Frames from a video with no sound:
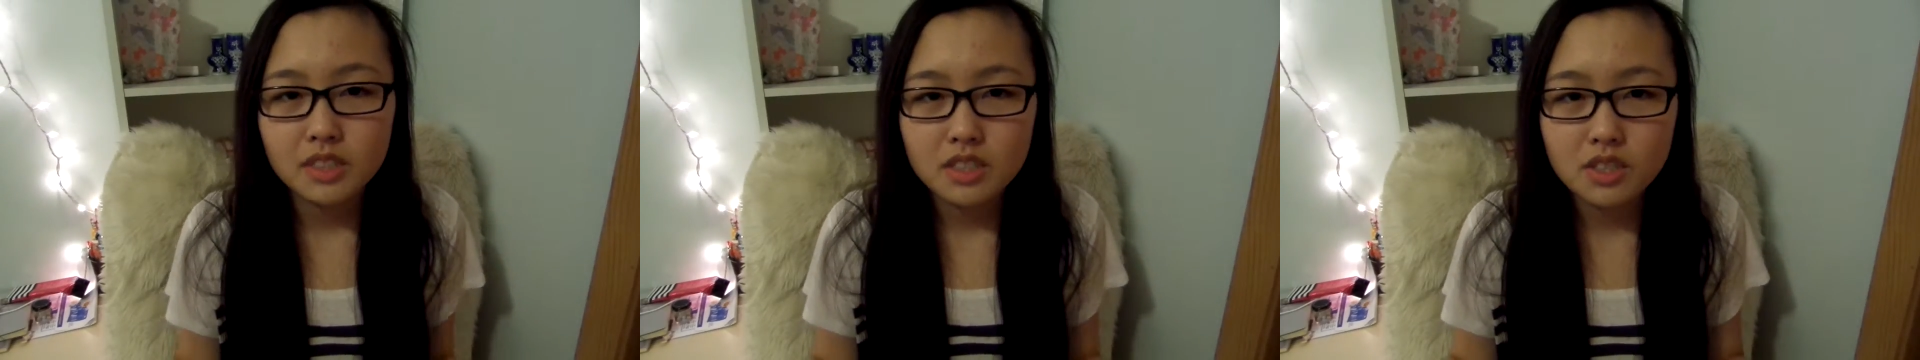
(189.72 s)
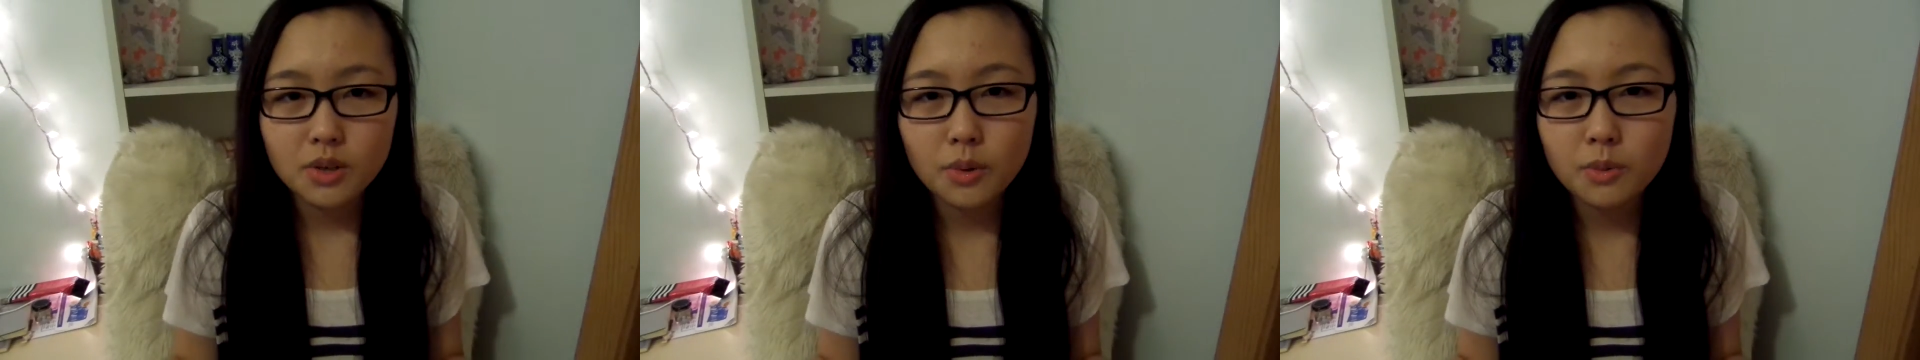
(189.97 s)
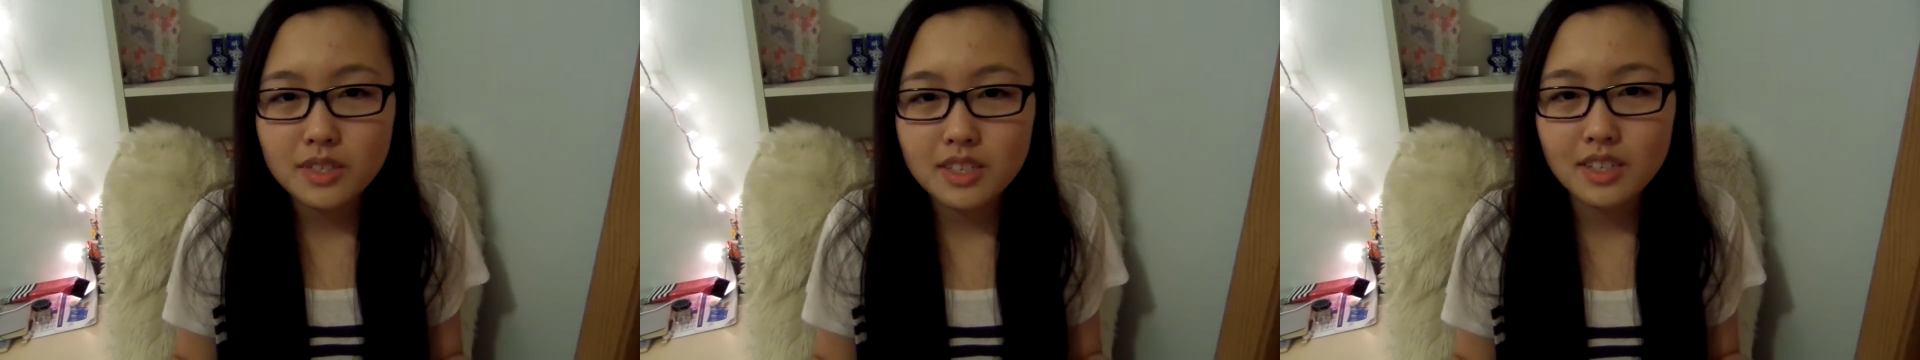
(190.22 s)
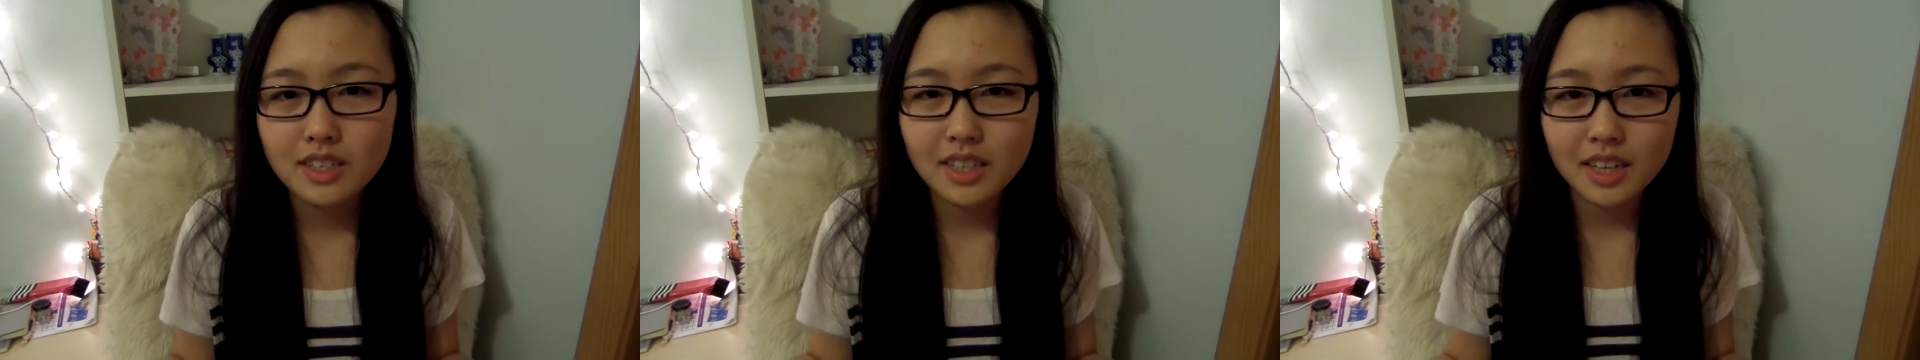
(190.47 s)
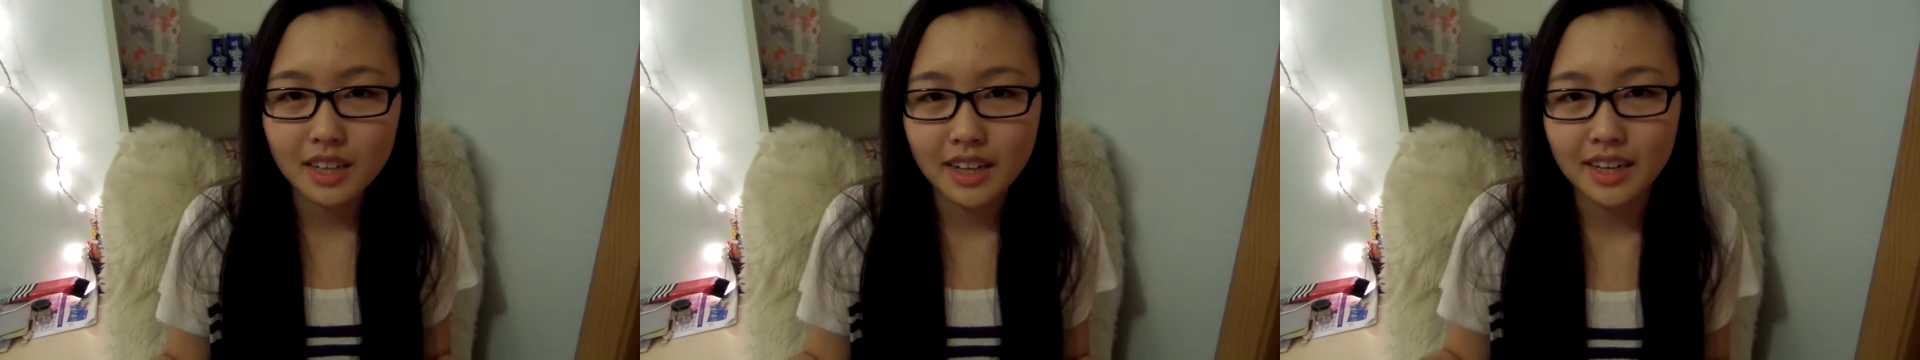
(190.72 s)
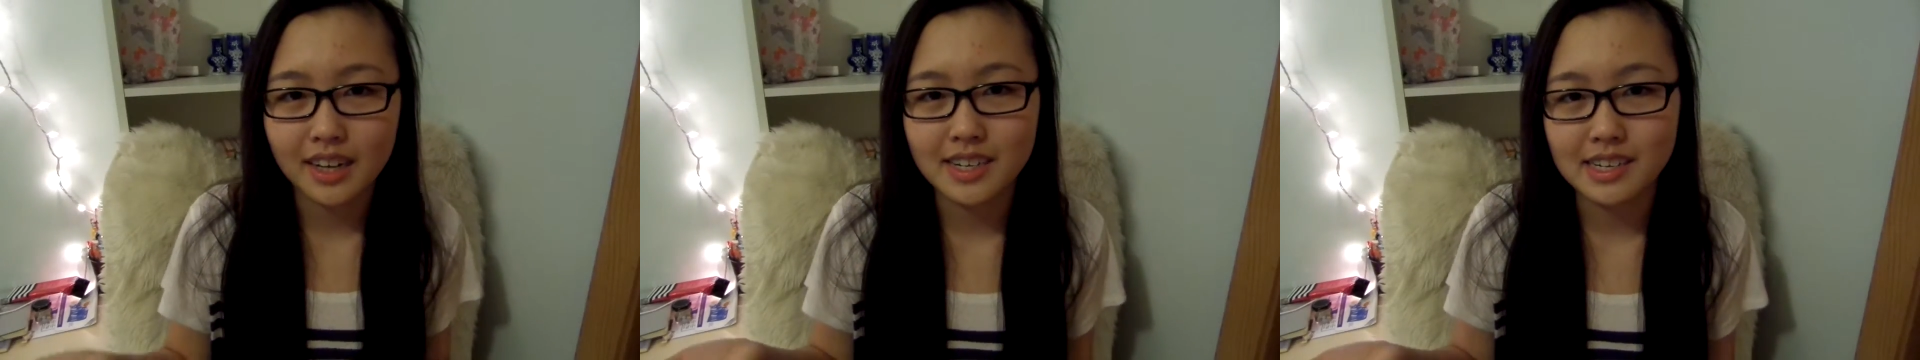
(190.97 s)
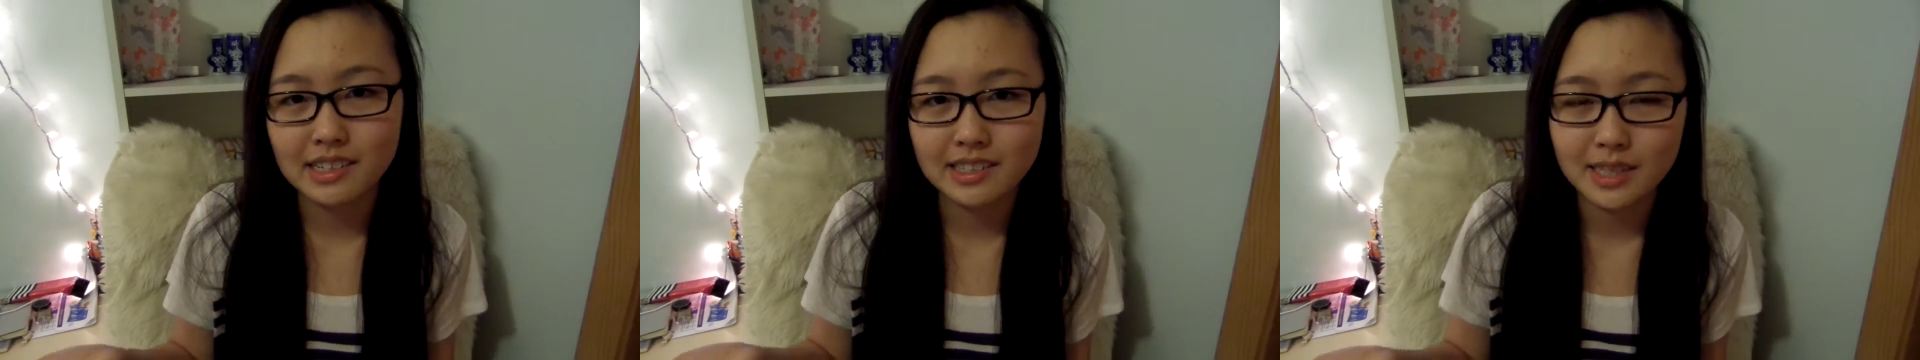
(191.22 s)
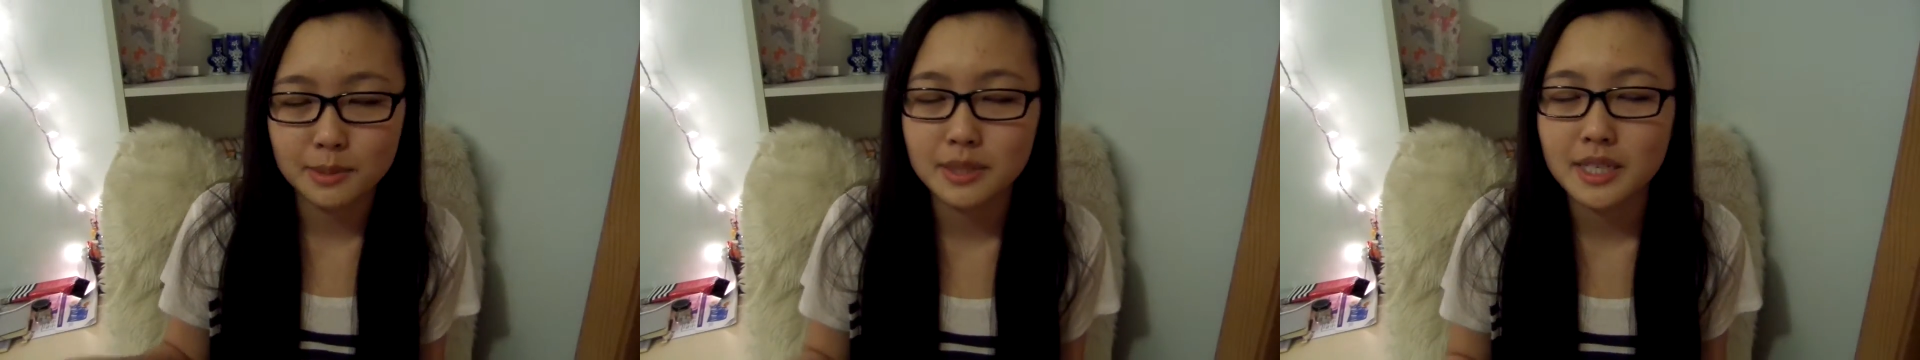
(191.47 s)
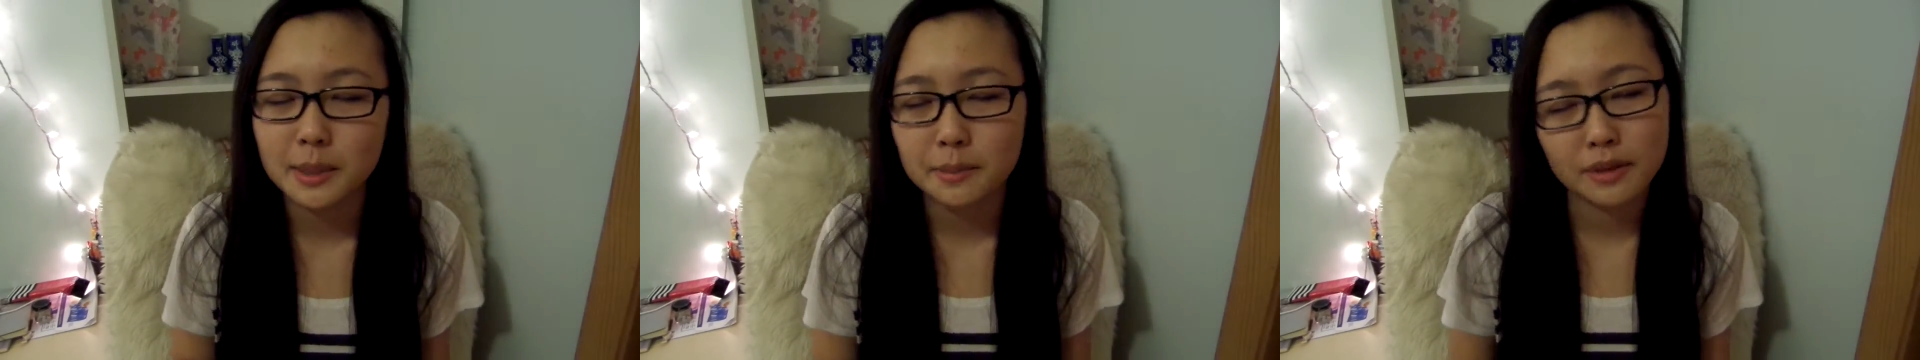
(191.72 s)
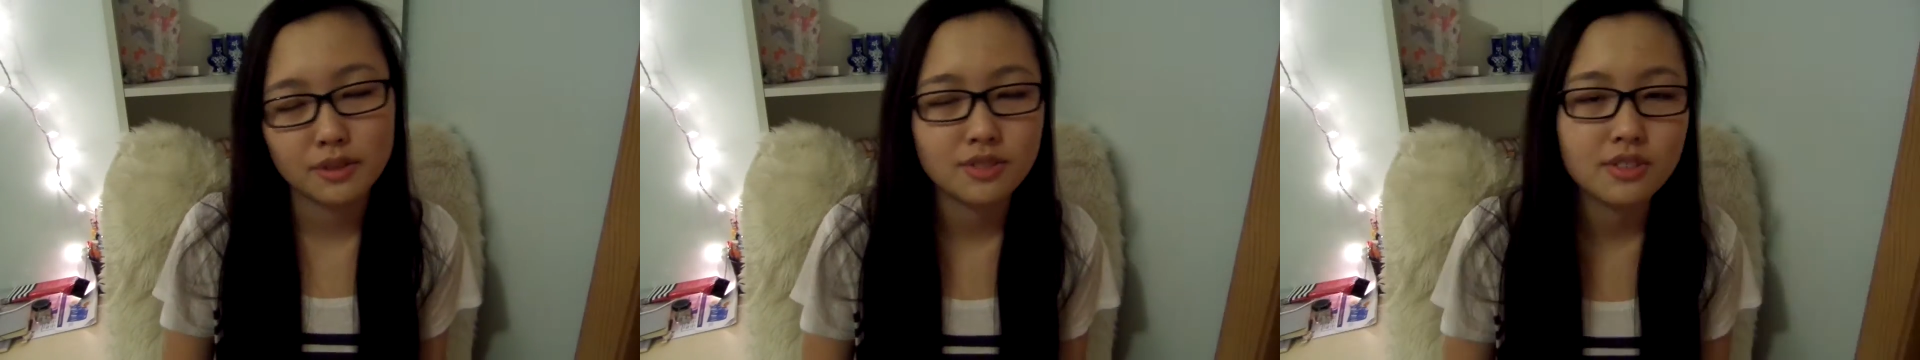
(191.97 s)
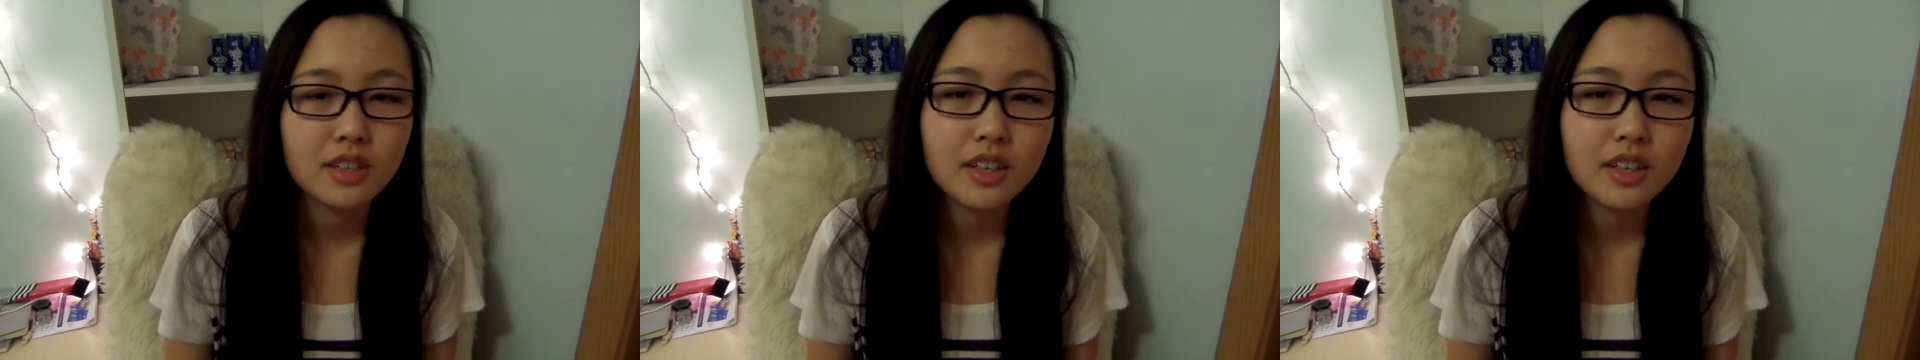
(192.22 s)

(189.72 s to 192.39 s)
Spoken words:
So it wasn't the like ideal time to take pictures,